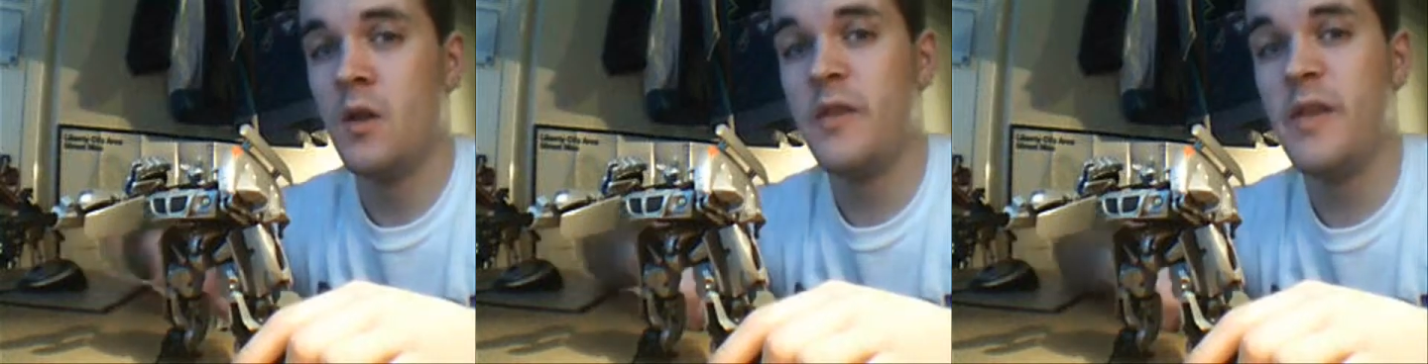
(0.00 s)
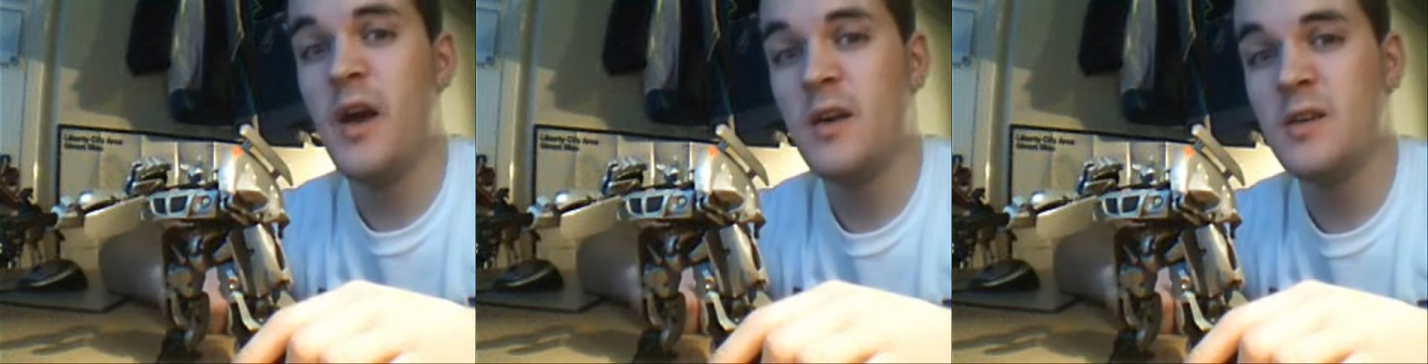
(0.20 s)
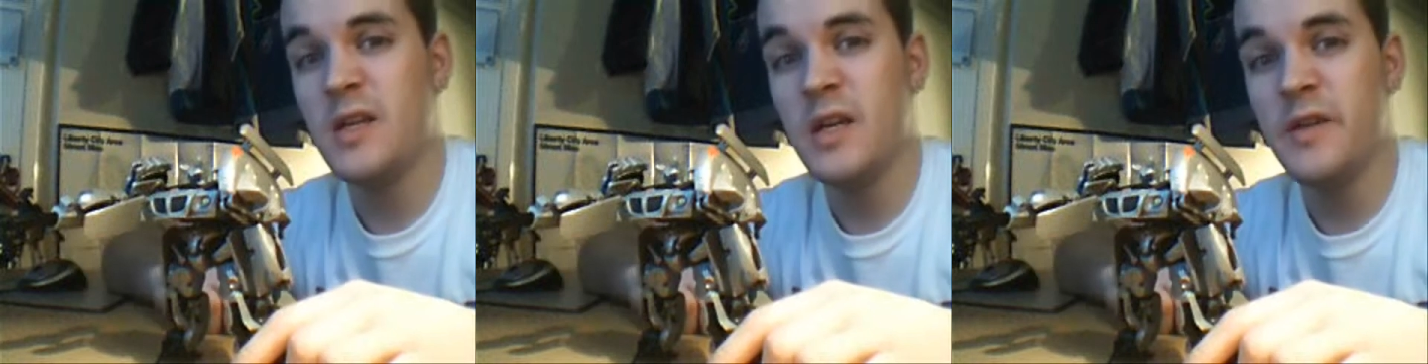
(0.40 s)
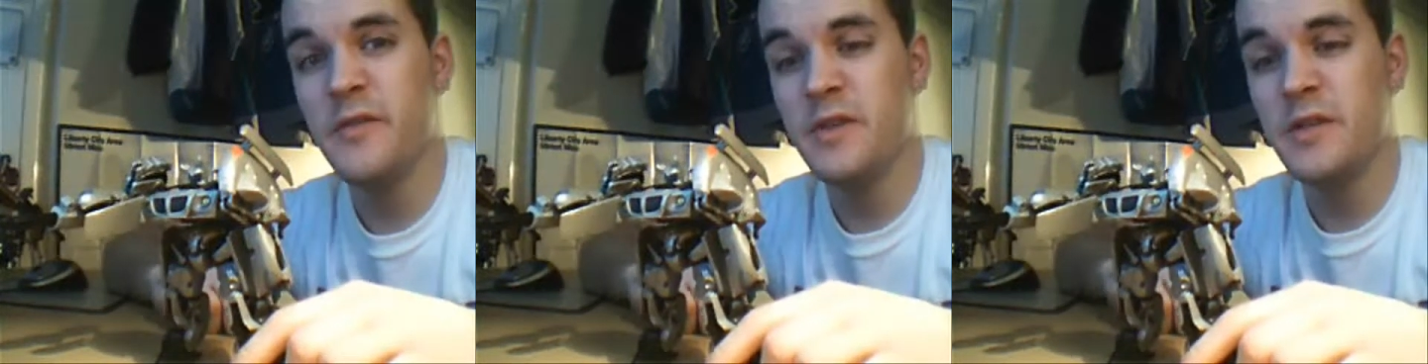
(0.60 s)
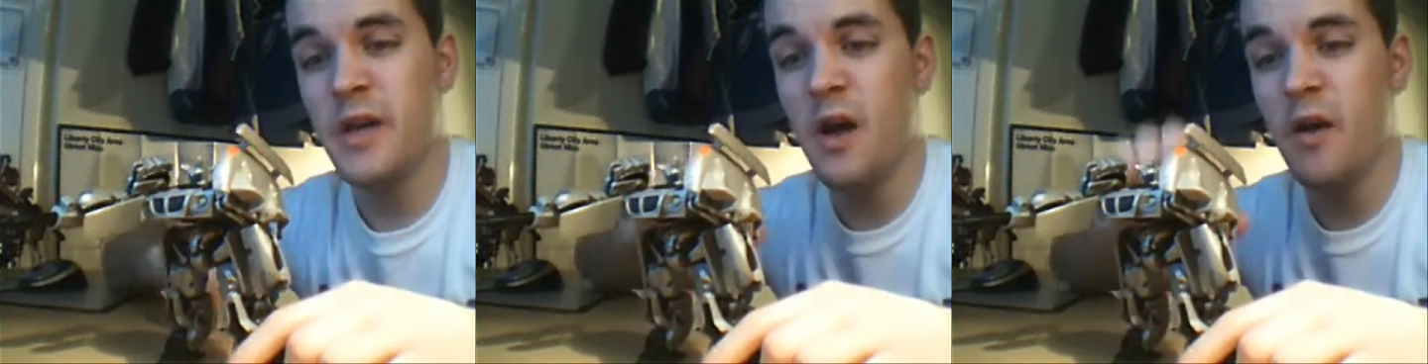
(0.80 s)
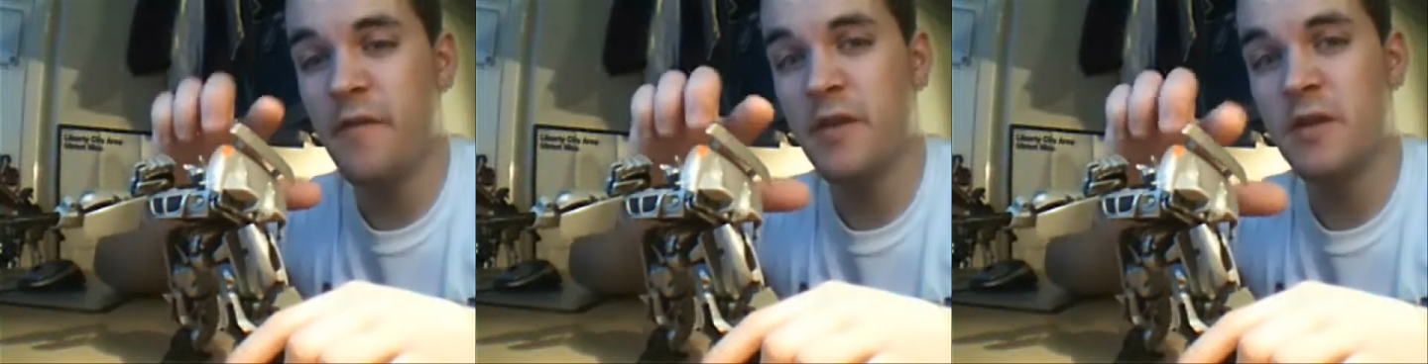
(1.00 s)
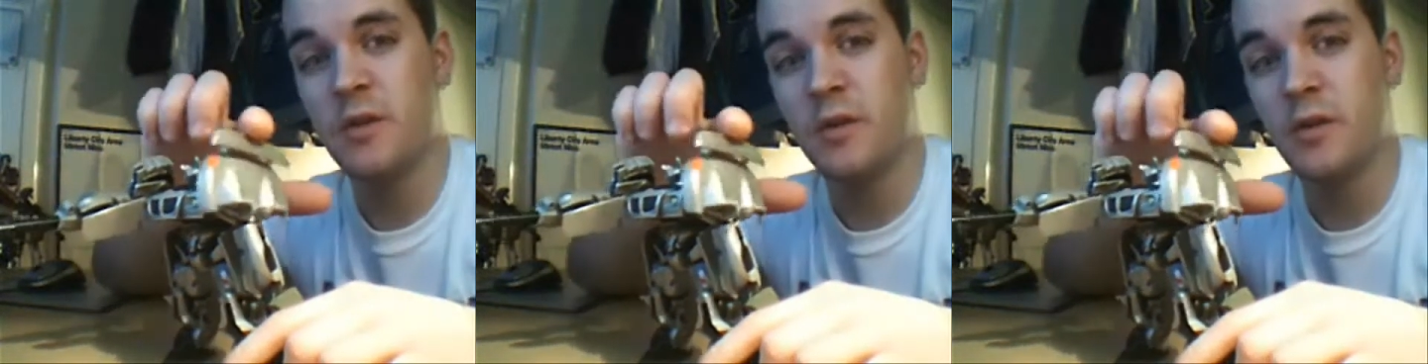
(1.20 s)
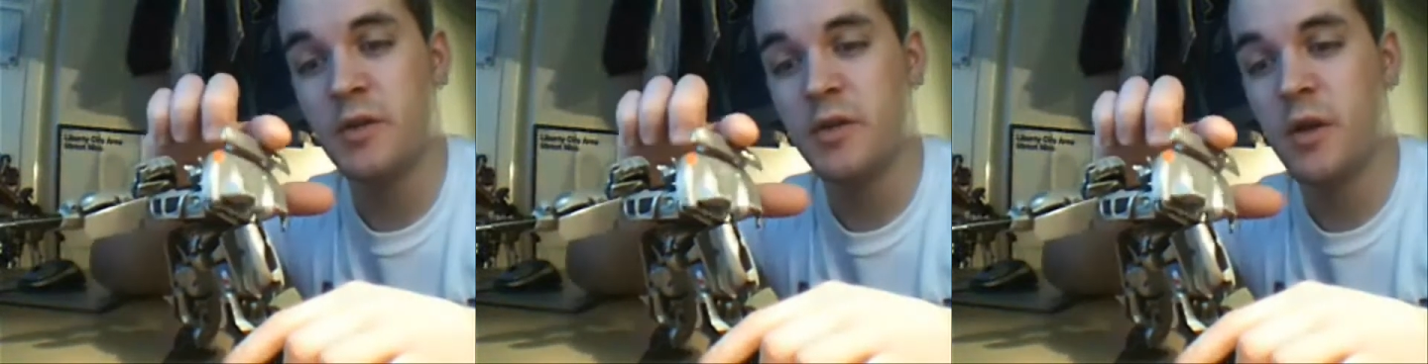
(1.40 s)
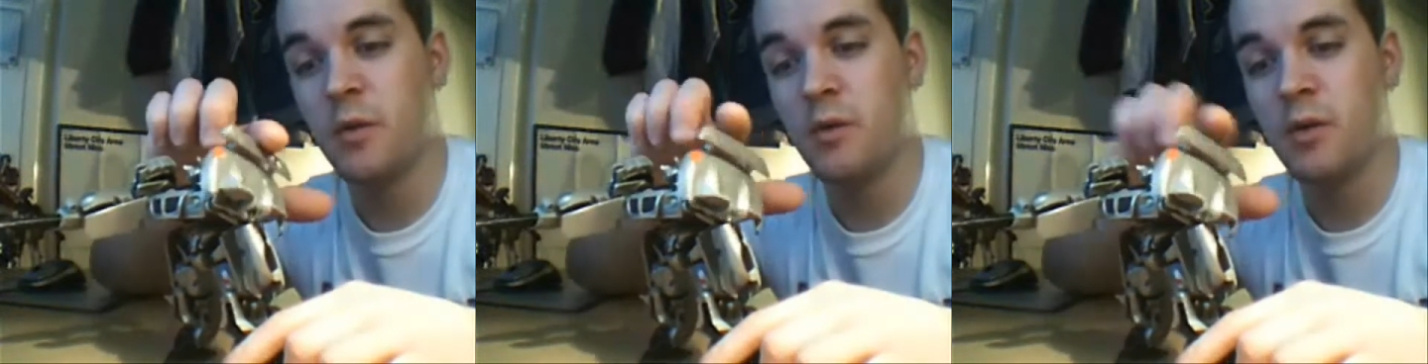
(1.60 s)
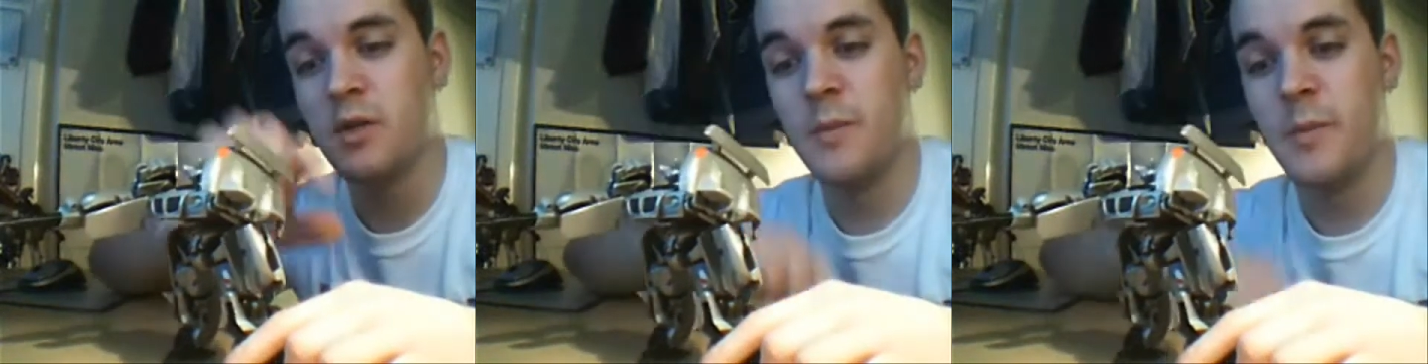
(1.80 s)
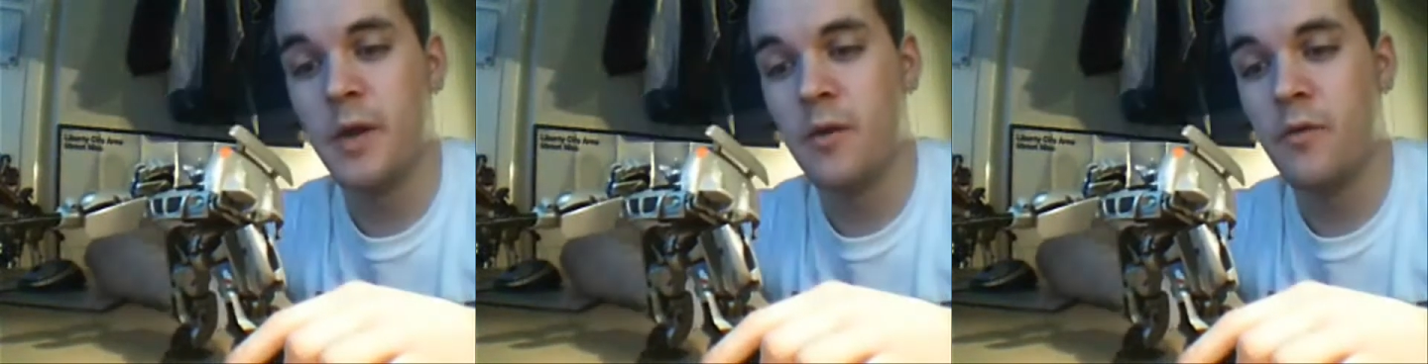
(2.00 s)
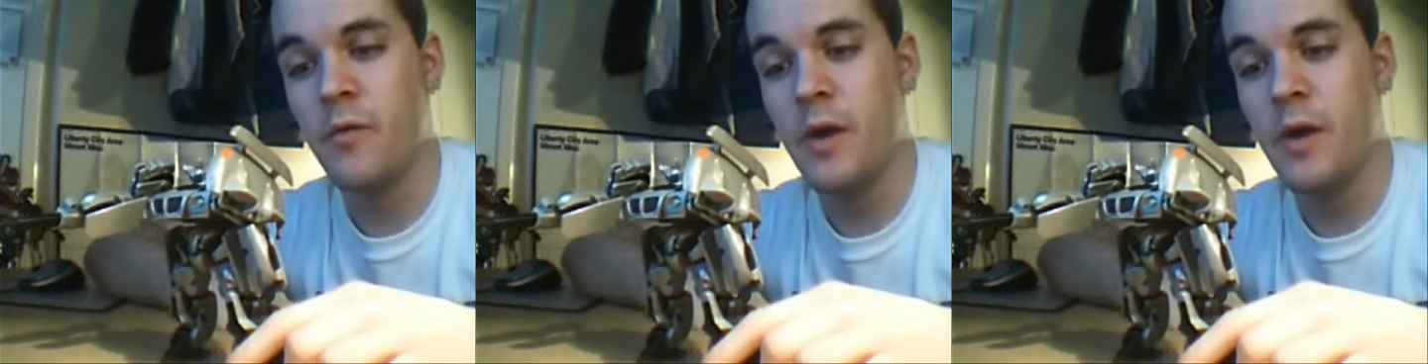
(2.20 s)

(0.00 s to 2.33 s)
The arse end of his car fits on his shoulder to make a